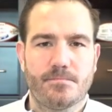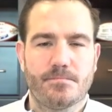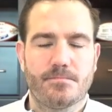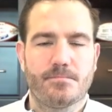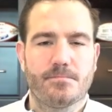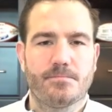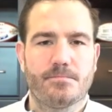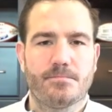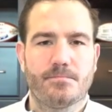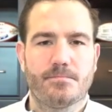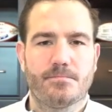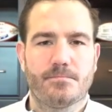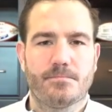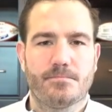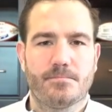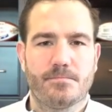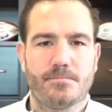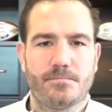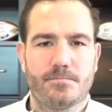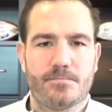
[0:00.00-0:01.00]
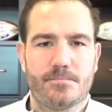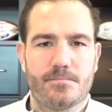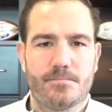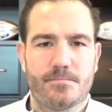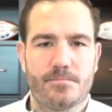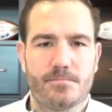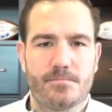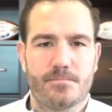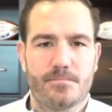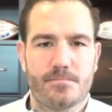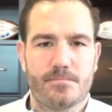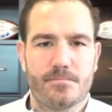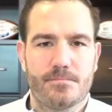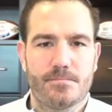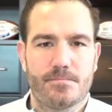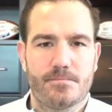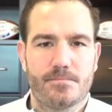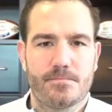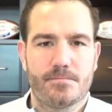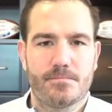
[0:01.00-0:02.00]

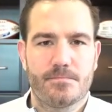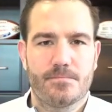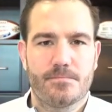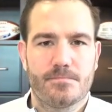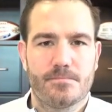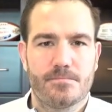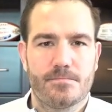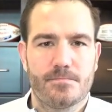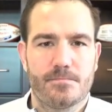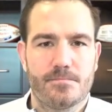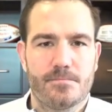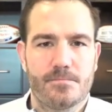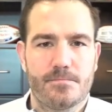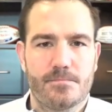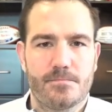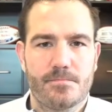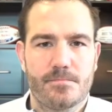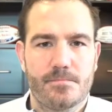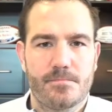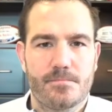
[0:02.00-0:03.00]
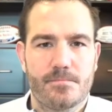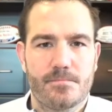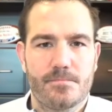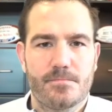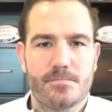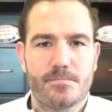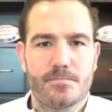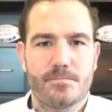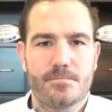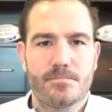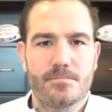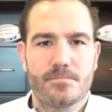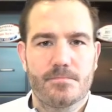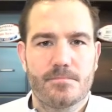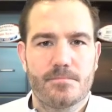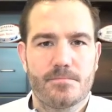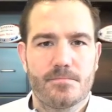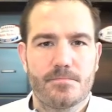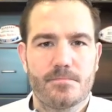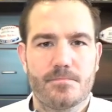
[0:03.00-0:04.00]

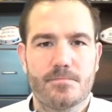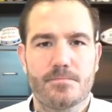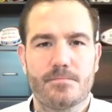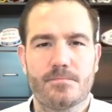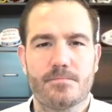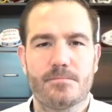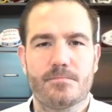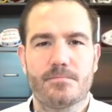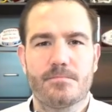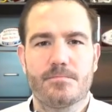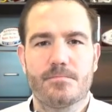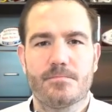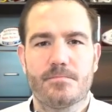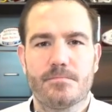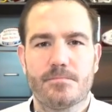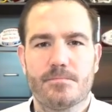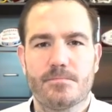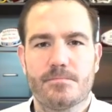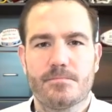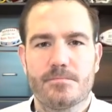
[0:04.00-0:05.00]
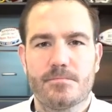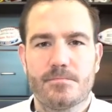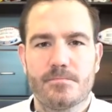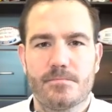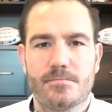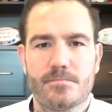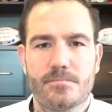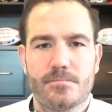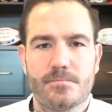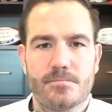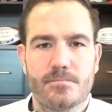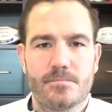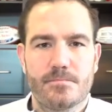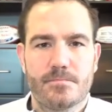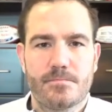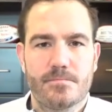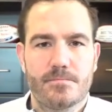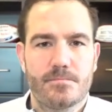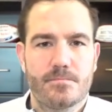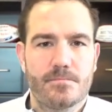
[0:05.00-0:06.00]

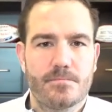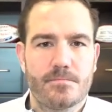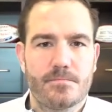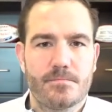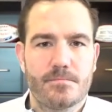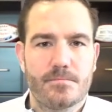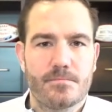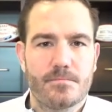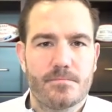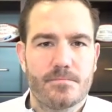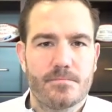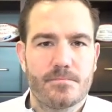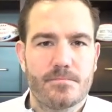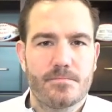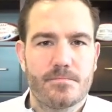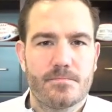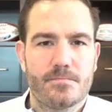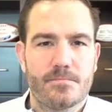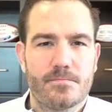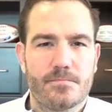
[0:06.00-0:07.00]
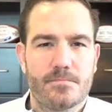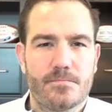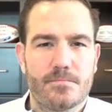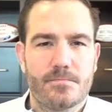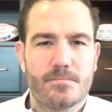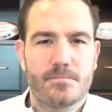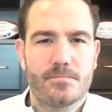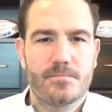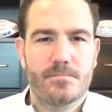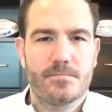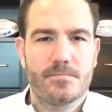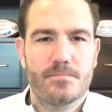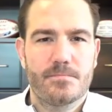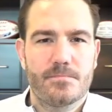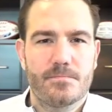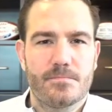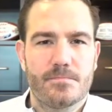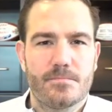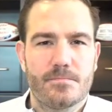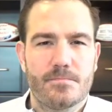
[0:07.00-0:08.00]
This person isn't speaking.